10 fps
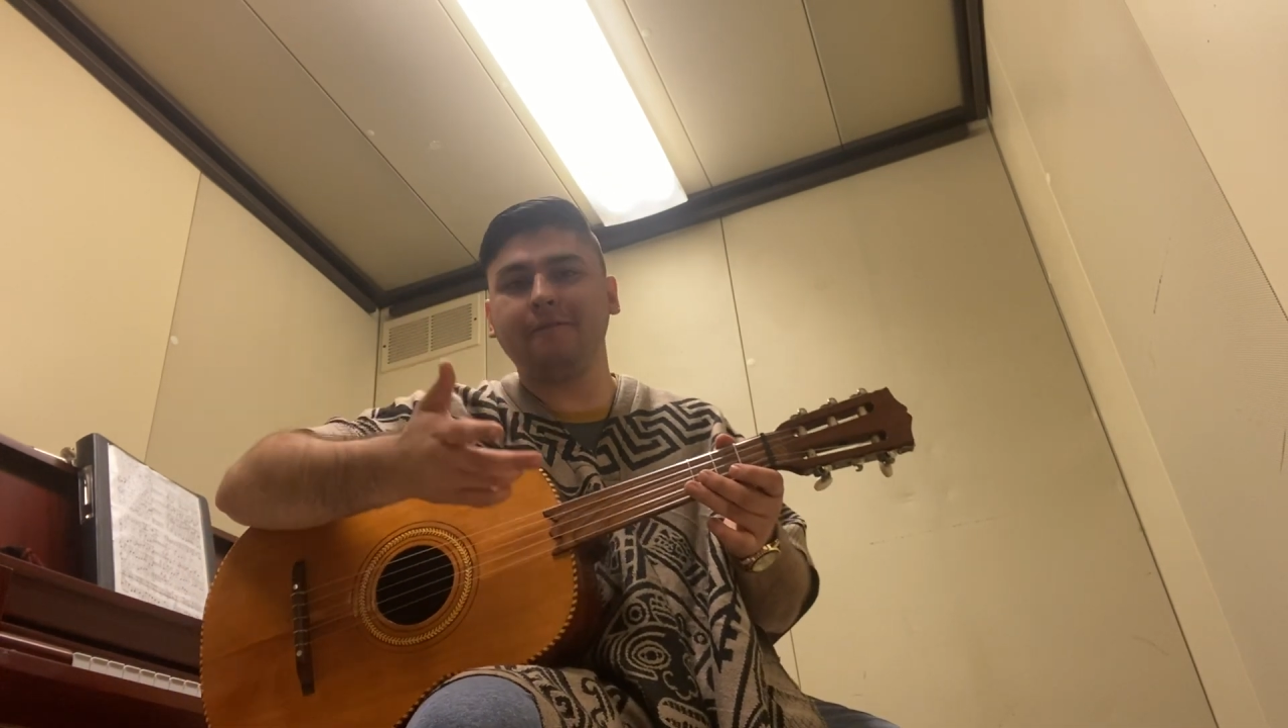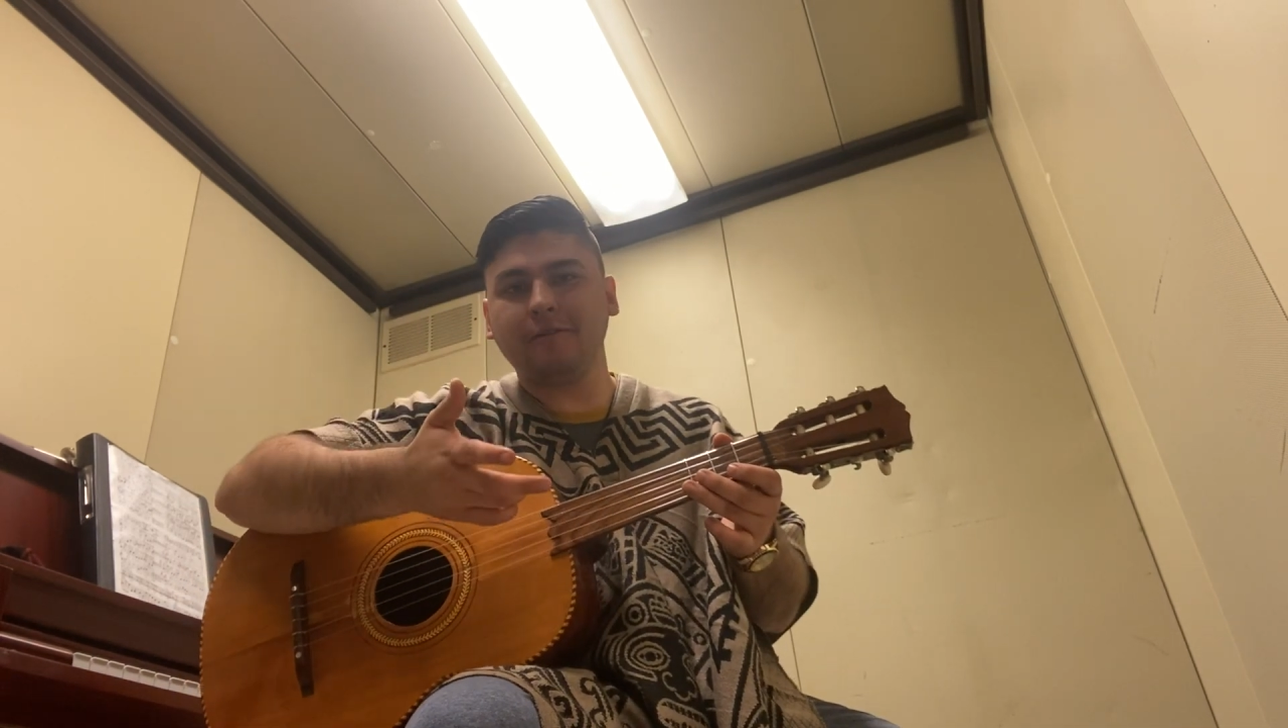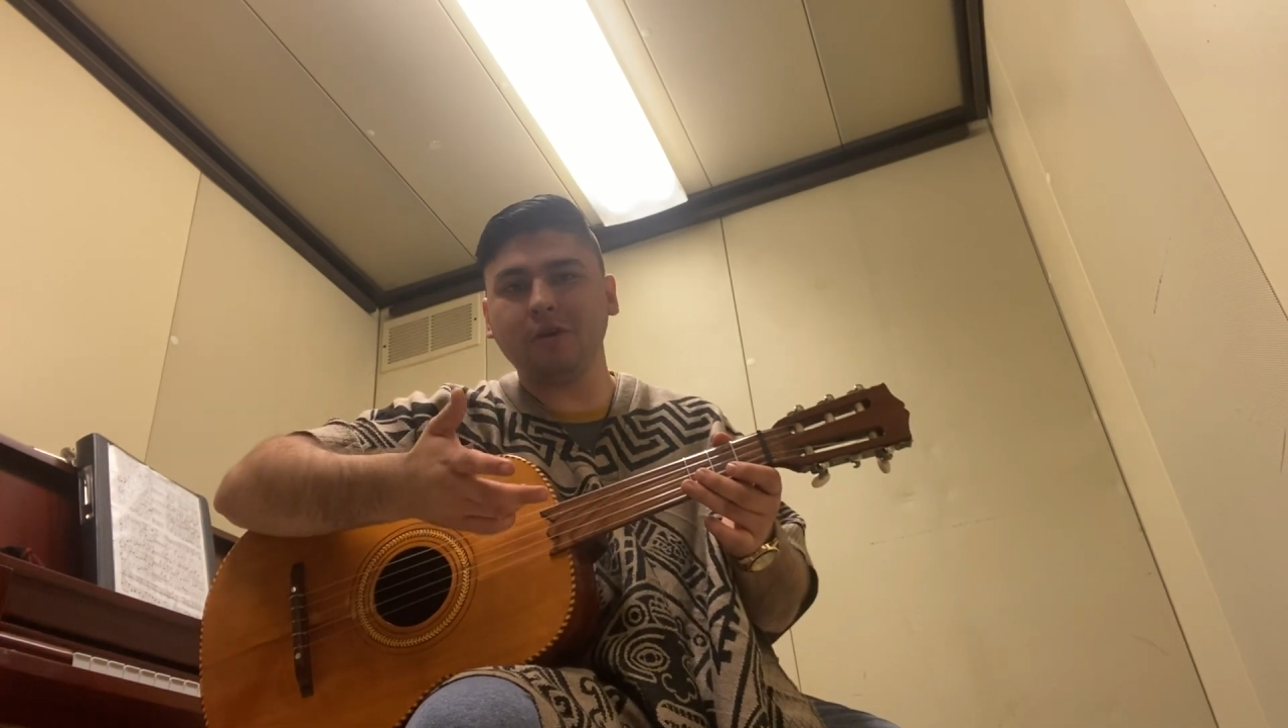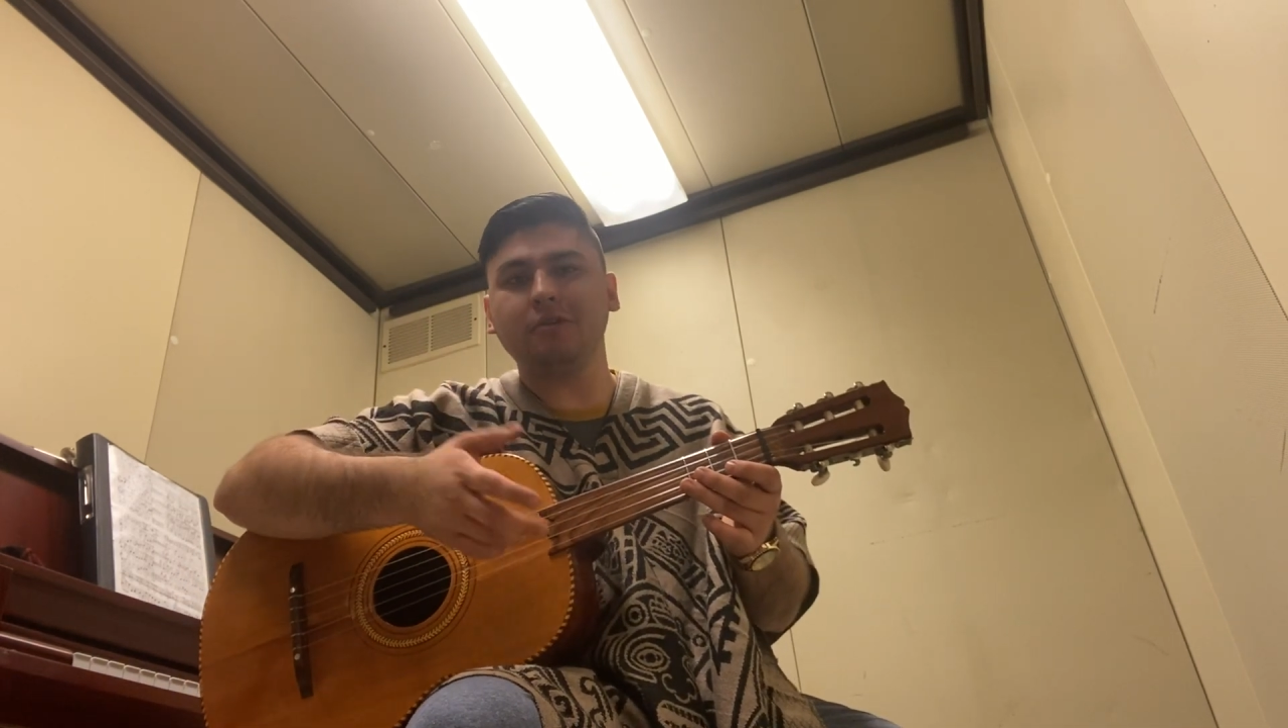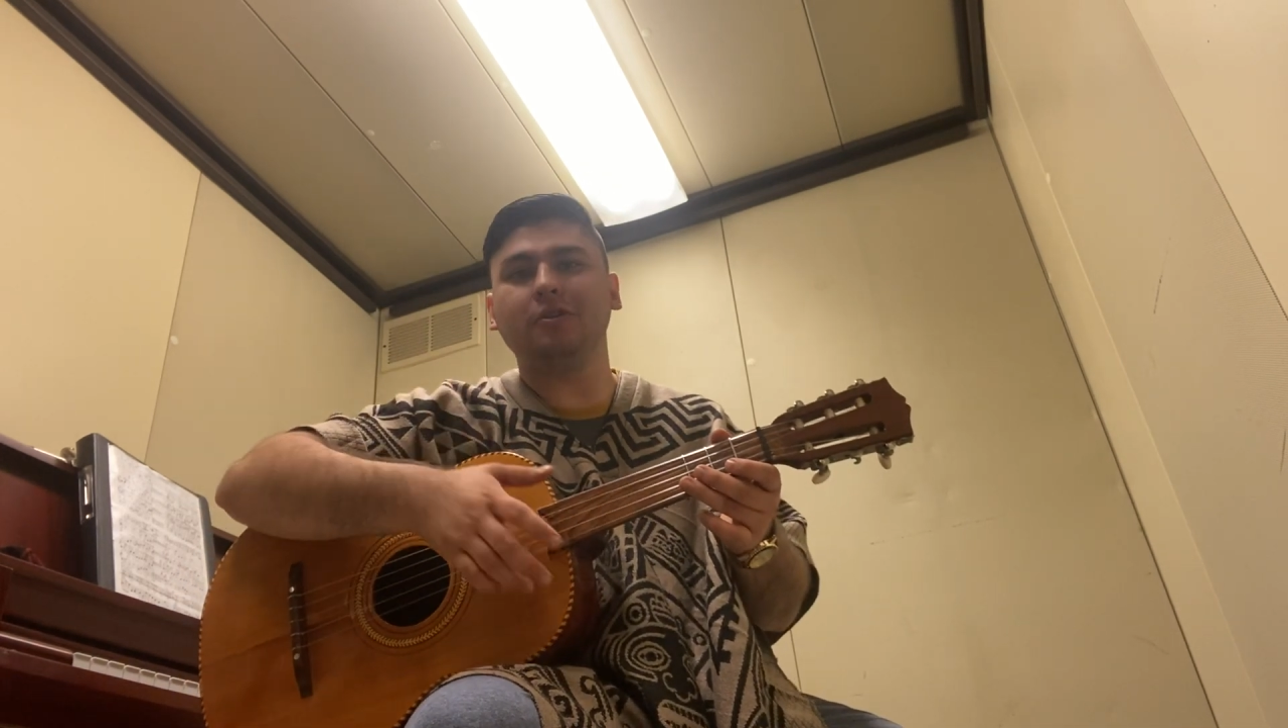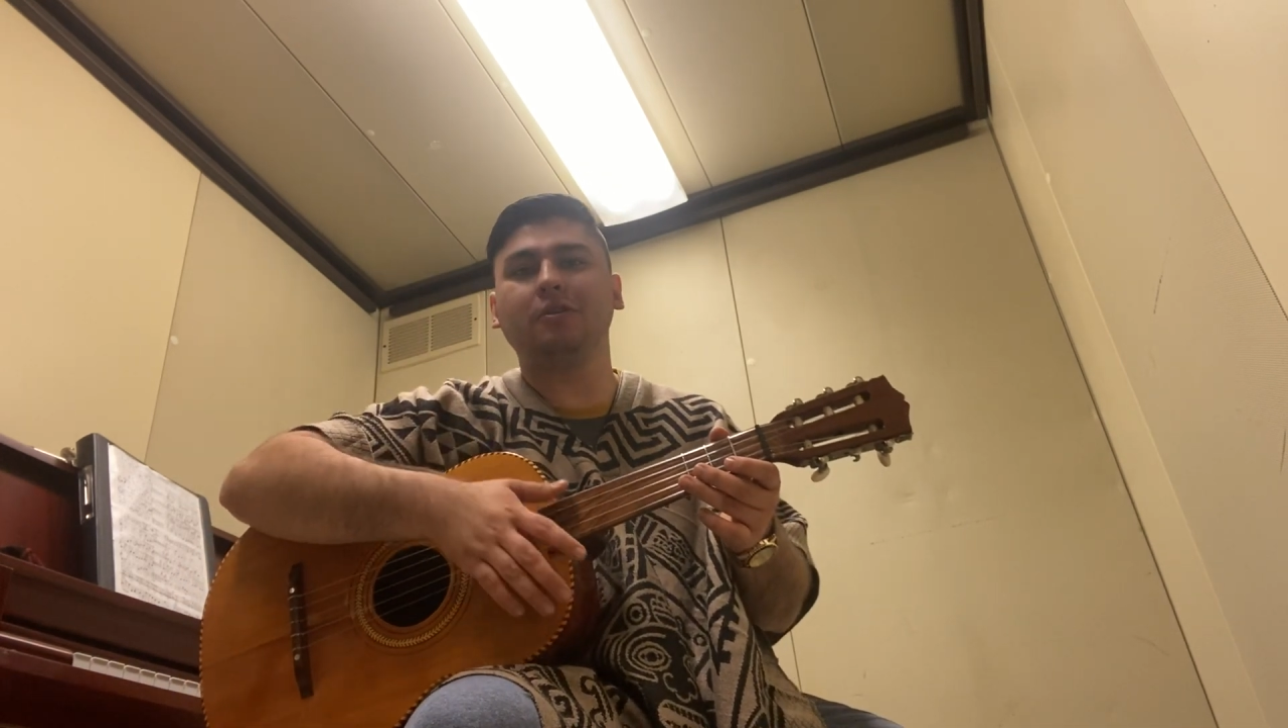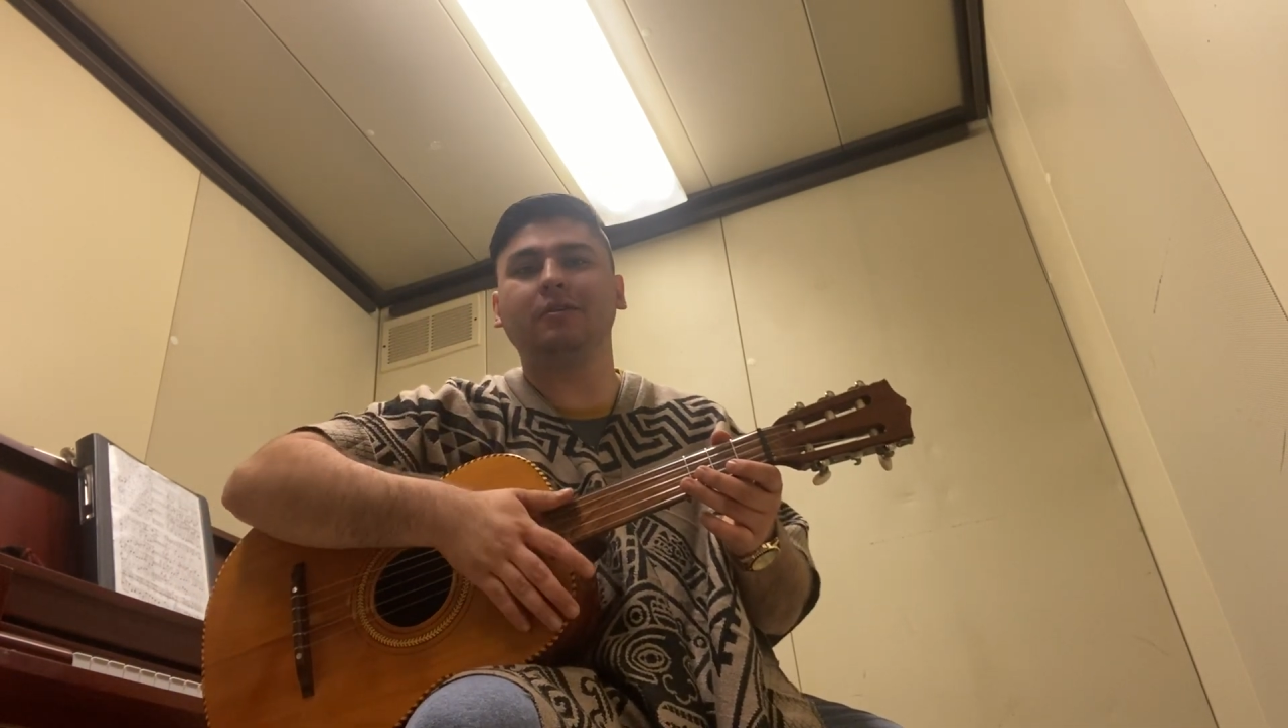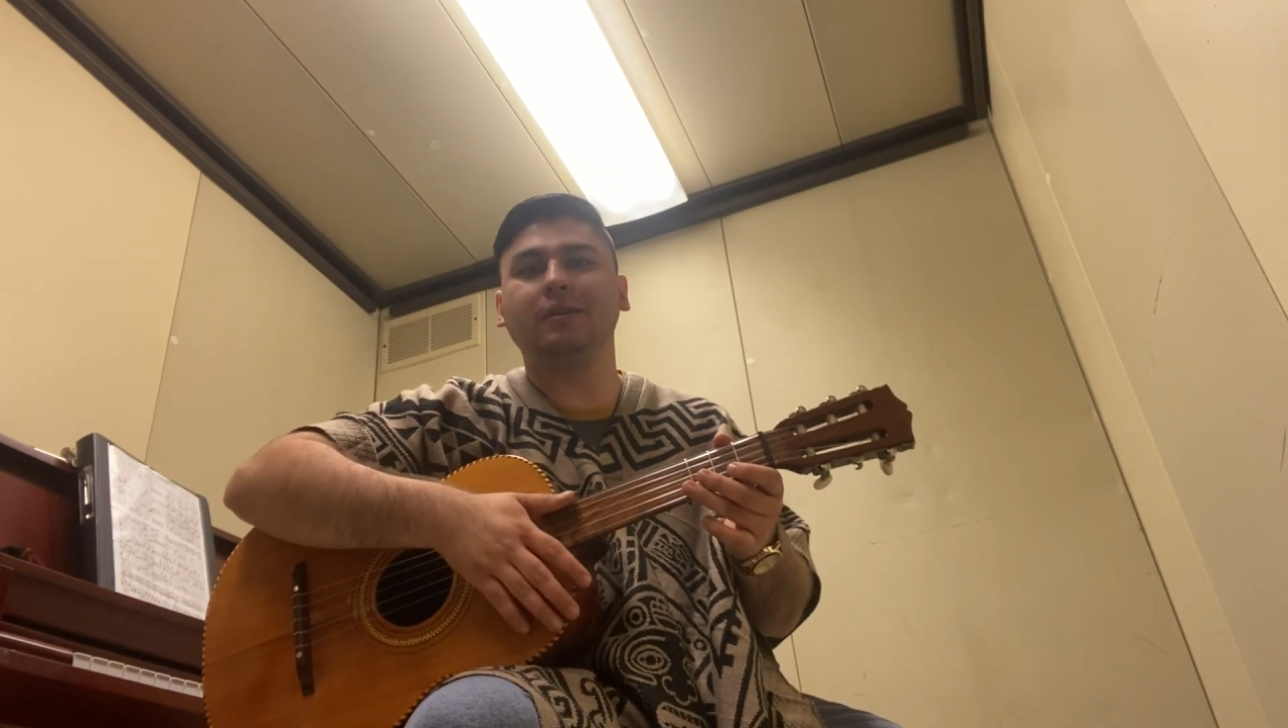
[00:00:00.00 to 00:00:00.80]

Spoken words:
further